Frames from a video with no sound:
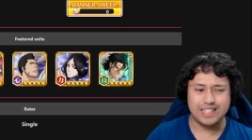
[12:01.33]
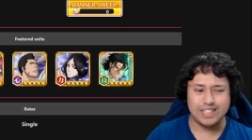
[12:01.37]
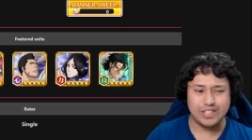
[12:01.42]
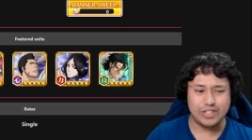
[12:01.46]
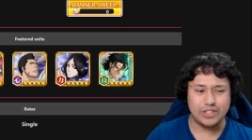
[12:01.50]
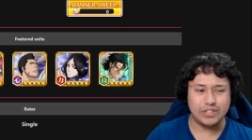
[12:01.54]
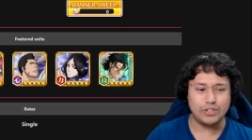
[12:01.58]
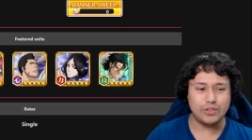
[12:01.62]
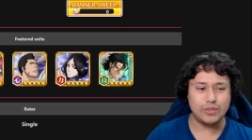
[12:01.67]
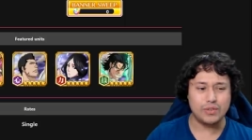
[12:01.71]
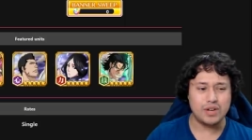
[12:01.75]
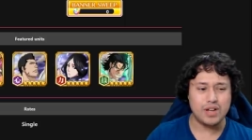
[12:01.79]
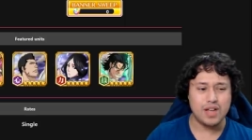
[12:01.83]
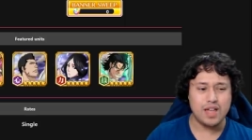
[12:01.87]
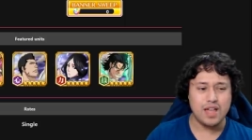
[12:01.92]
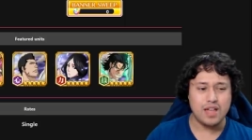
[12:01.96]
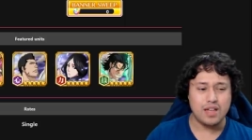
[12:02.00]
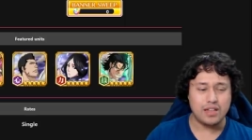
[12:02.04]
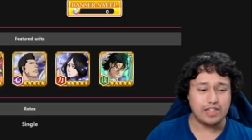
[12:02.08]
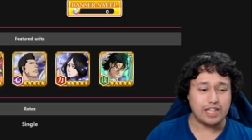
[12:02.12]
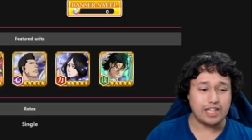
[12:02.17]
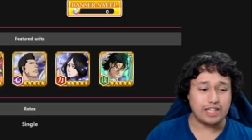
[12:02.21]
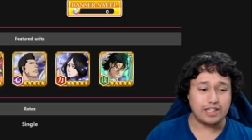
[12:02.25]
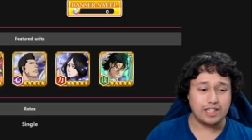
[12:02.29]
too.
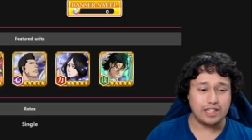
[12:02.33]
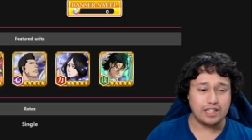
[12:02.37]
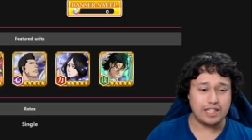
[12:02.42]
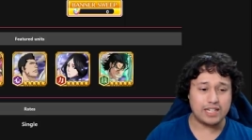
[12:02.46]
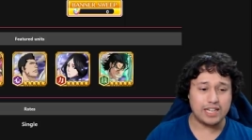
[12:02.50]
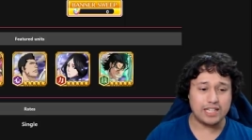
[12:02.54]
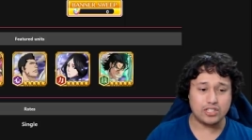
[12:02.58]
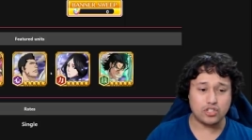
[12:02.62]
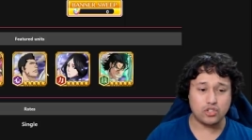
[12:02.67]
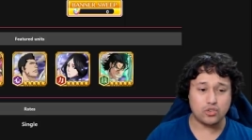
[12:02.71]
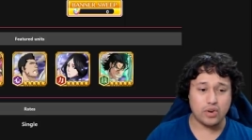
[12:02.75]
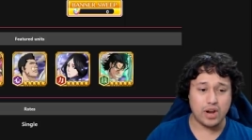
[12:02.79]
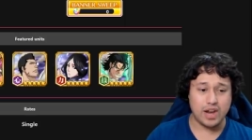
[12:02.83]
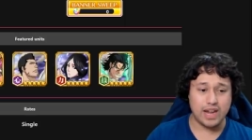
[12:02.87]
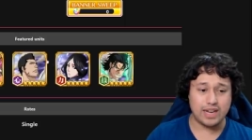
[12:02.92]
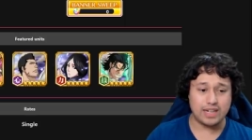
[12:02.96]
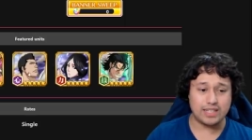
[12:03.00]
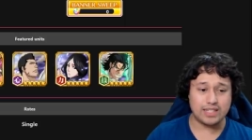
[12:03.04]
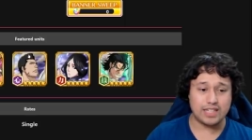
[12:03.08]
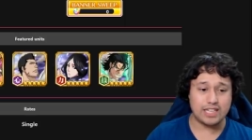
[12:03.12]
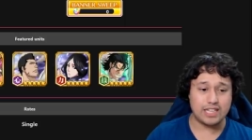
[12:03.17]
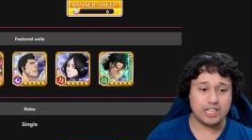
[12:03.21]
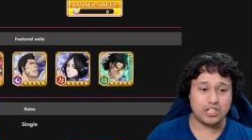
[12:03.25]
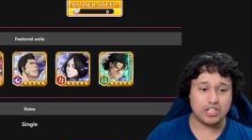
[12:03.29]
Like Lilinette's
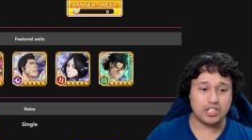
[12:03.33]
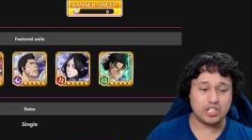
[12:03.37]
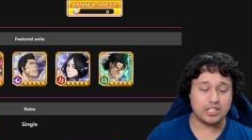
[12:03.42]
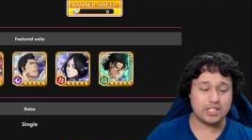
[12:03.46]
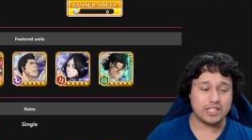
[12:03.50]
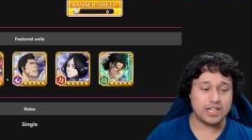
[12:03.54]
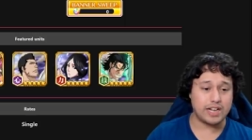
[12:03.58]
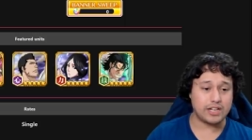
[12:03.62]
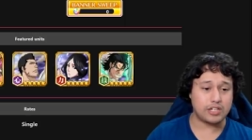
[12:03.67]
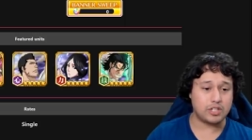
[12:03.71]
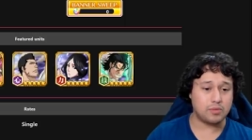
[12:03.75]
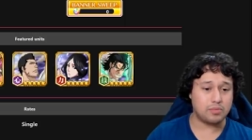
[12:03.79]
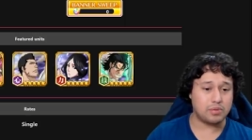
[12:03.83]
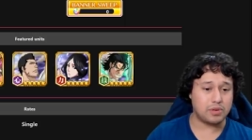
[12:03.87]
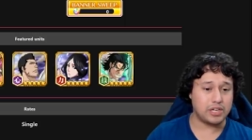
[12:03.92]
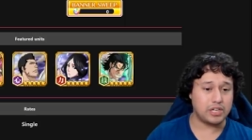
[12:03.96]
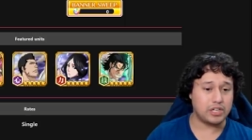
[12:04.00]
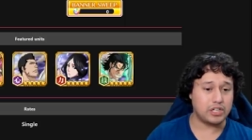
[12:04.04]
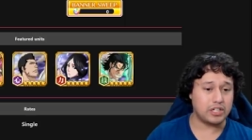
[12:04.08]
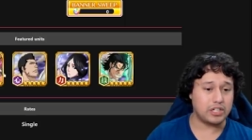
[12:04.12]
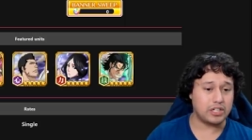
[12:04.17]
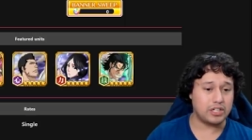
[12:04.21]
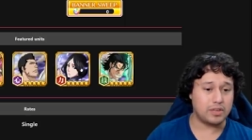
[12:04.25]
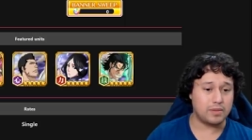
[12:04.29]
great, Isshin's actually pretty
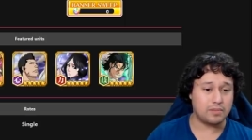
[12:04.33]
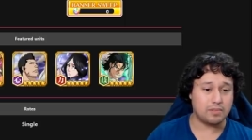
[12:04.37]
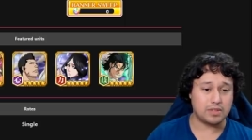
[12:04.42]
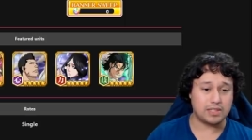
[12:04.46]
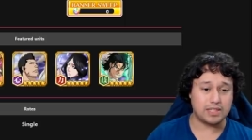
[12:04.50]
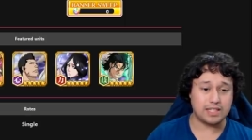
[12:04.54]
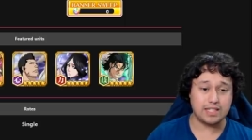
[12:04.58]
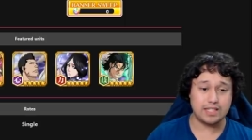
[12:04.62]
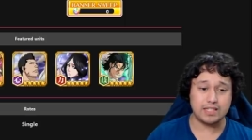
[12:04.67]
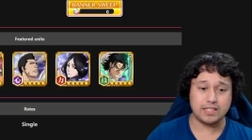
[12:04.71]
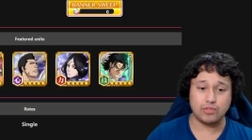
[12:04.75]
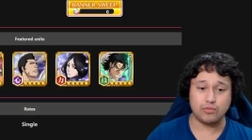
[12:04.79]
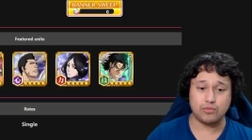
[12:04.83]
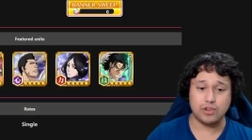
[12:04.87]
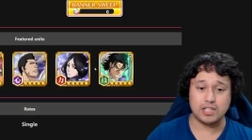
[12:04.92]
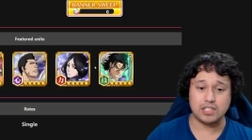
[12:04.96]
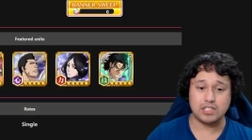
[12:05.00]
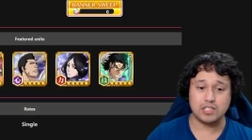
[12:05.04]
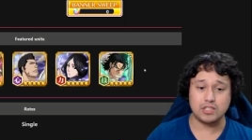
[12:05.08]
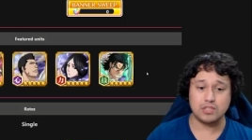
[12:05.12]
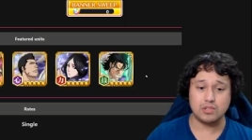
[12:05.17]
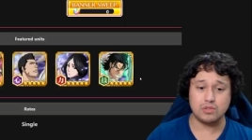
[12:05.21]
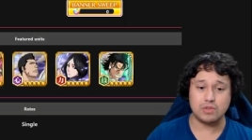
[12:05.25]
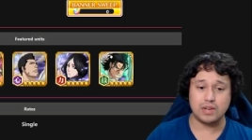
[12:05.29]
good, but this
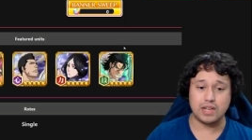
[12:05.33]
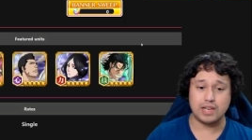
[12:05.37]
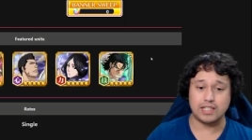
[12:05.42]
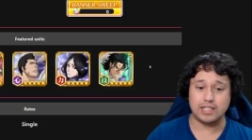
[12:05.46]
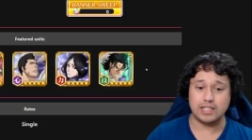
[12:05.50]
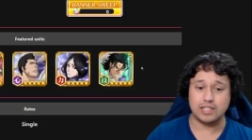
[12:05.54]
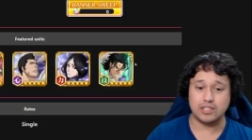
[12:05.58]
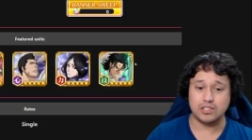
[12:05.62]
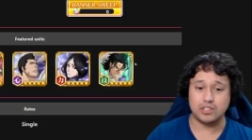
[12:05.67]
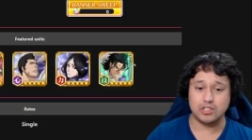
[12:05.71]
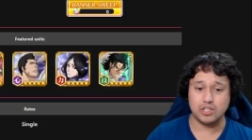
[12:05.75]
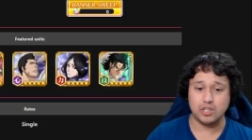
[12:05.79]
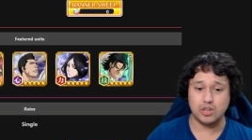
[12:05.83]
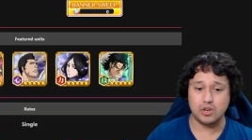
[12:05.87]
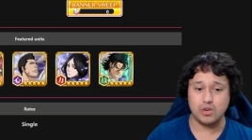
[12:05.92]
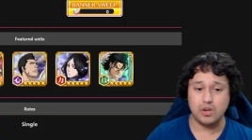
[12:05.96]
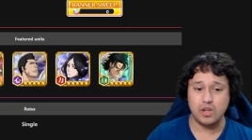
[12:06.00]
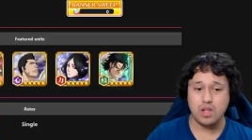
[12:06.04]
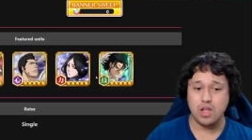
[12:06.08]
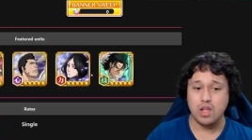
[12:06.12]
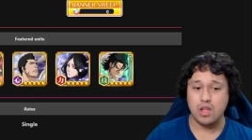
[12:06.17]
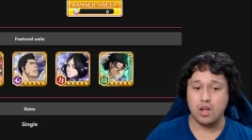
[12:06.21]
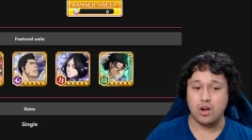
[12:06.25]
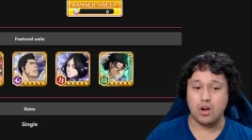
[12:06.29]
Retsu and Ginjo
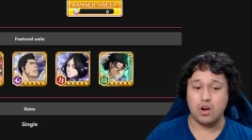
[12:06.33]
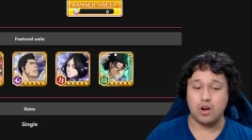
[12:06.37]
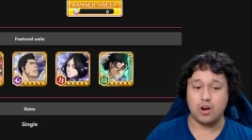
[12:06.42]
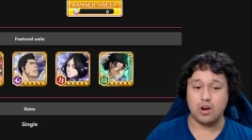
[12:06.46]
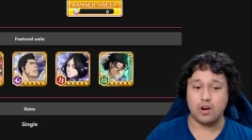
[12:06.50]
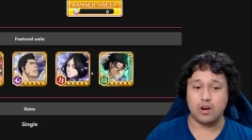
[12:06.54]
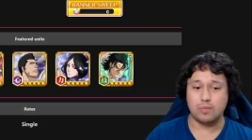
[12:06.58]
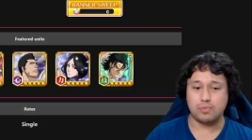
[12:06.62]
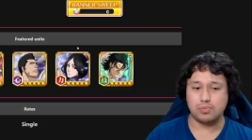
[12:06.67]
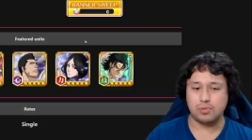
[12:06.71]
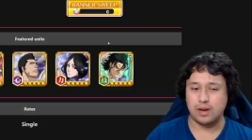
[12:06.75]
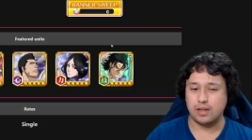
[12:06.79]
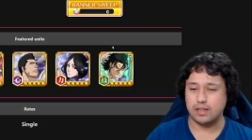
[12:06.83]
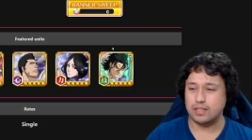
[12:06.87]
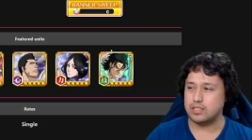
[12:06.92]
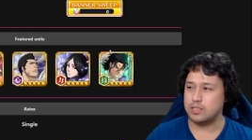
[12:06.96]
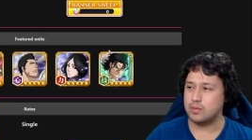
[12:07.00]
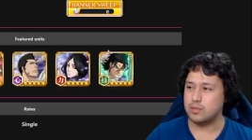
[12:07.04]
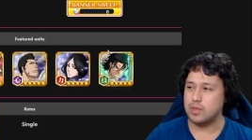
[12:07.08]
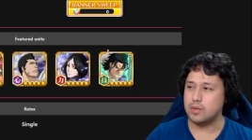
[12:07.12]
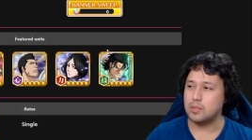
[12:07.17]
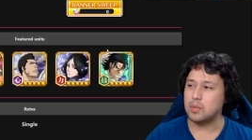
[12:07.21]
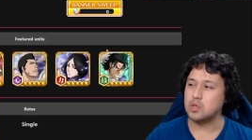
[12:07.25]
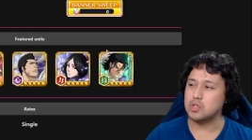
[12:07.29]
are probably
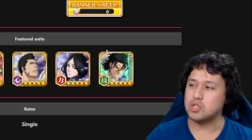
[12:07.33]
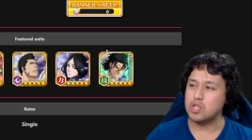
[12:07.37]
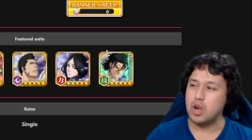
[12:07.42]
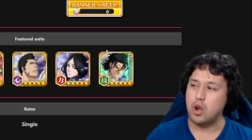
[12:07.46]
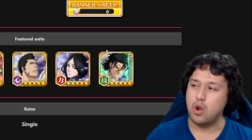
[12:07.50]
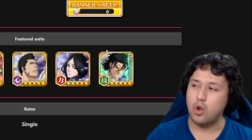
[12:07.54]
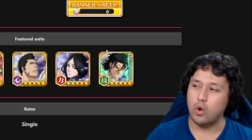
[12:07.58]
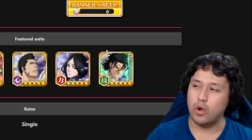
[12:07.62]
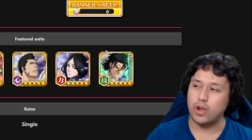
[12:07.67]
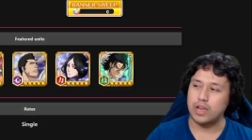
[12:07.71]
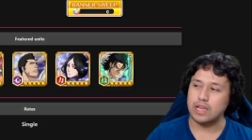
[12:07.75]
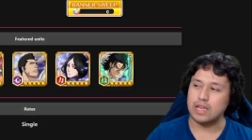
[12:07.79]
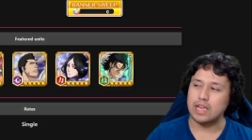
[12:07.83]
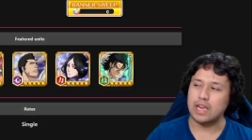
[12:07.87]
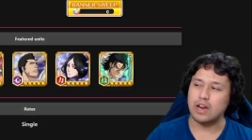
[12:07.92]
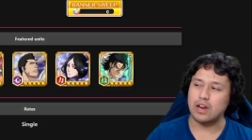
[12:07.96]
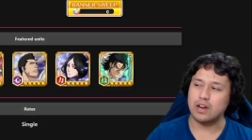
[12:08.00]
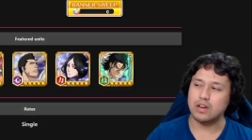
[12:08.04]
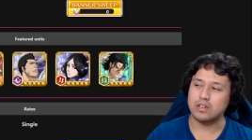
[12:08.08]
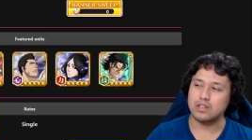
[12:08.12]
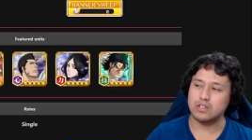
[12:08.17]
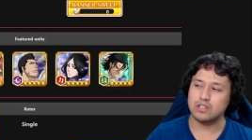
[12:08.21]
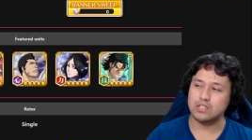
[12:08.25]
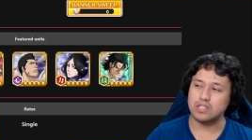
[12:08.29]
some of the most annoying
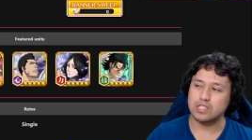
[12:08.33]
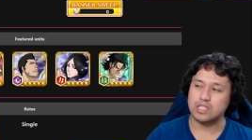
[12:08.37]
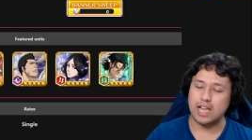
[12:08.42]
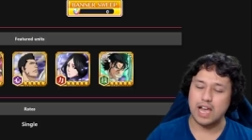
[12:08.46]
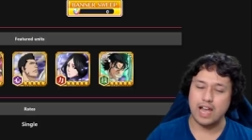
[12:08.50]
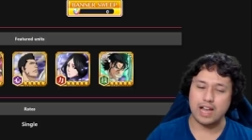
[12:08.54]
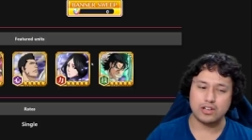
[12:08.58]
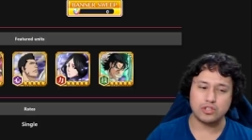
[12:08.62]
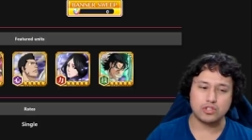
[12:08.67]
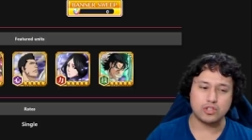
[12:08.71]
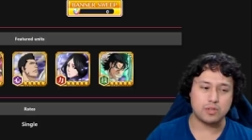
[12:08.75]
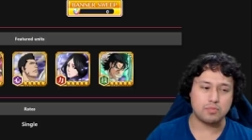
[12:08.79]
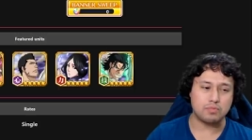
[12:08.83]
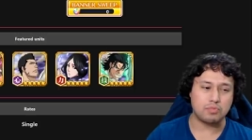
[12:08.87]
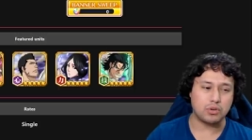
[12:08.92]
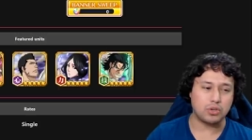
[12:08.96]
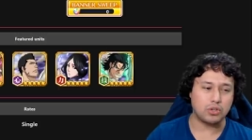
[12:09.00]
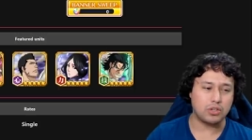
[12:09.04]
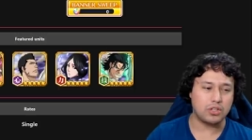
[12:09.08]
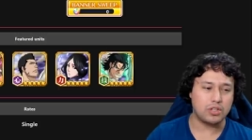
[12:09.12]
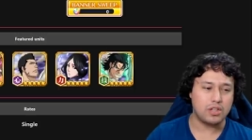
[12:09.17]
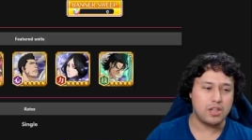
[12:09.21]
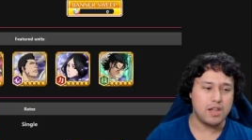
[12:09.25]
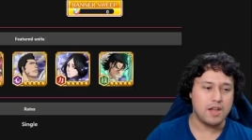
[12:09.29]
characters to actually
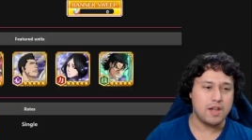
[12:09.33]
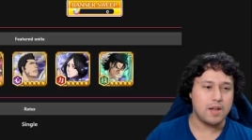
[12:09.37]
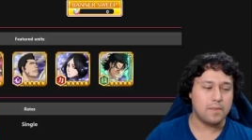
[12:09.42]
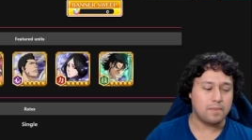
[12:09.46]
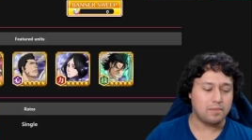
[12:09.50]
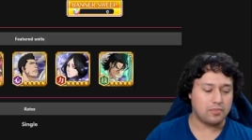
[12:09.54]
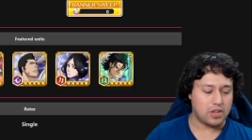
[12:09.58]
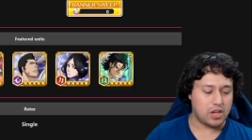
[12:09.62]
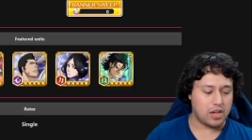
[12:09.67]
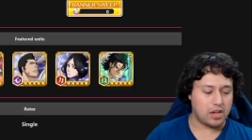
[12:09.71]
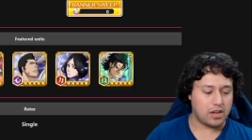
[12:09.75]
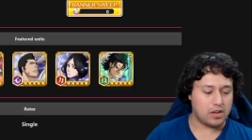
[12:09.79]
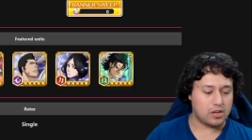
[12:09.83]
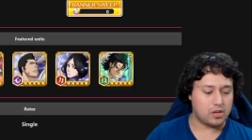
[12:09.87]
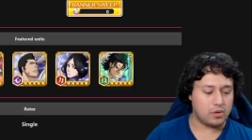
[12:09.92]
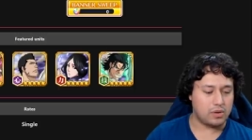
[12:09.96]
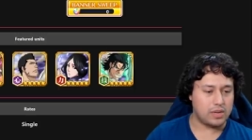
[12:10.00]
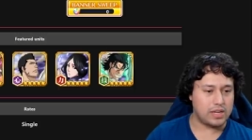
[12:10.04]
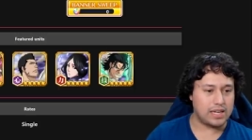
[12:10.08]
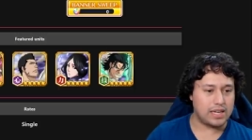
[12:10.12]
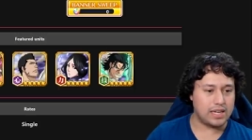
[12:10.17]
pull uh, going